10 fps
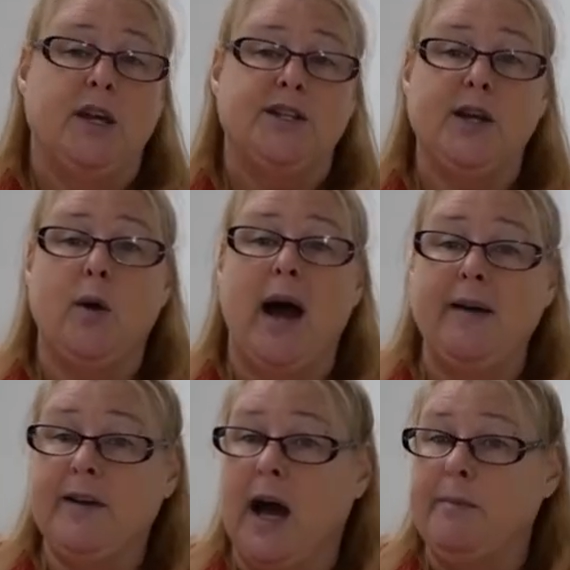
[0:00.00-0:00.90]
So
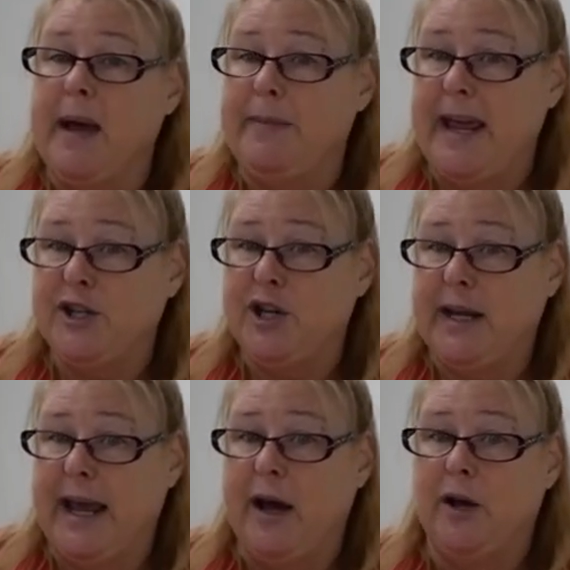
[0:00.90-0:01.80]
I've got my
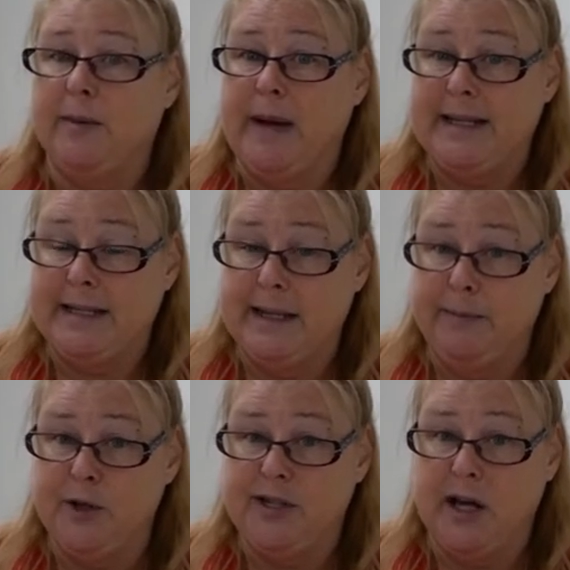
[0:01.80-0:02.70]
patient gown and my
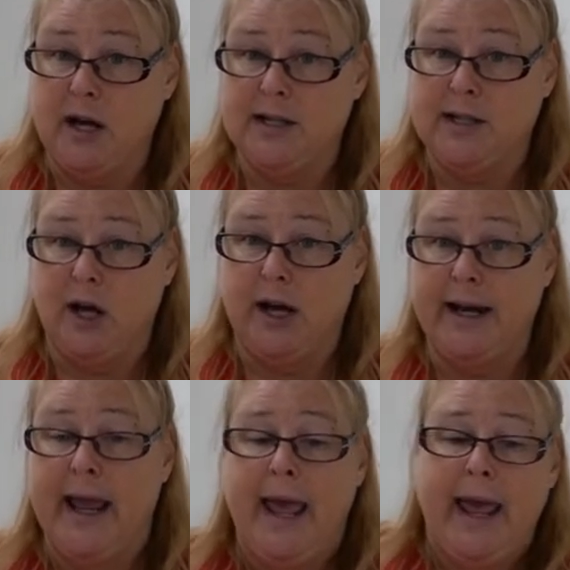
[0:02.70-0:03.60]
slipper socks
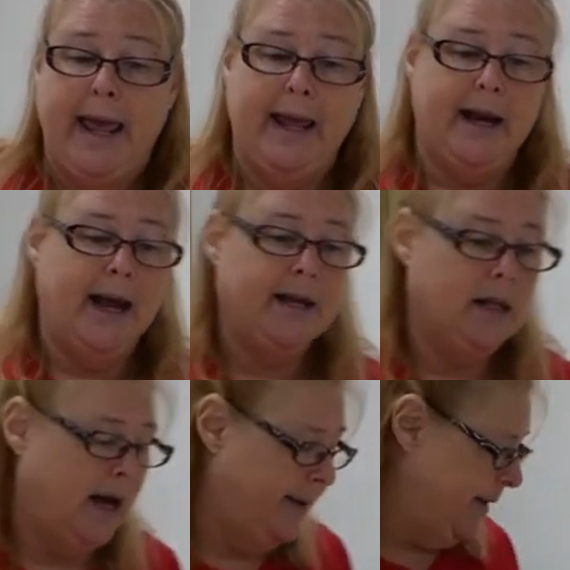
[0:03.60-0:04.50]
on, and I
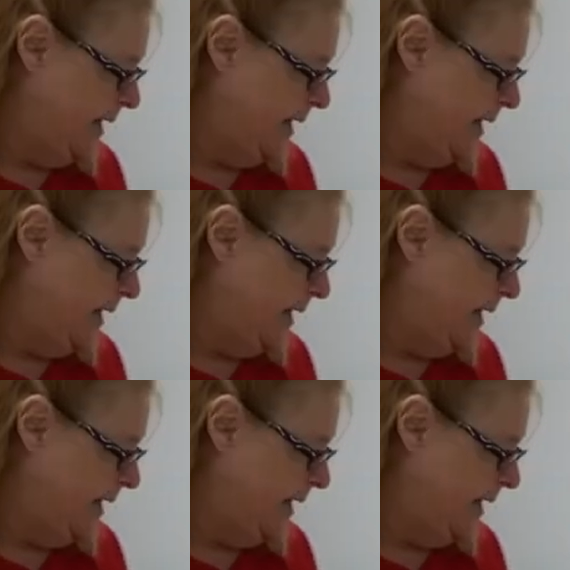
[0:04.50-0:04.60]
climb